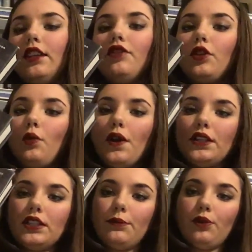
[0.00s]
If you want
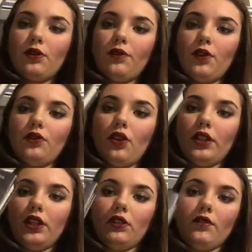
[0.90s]
to see book reviews
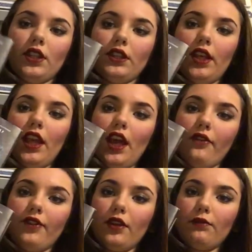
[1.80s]
on either of these, I
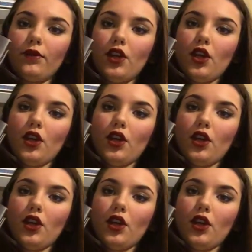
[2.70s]
have them.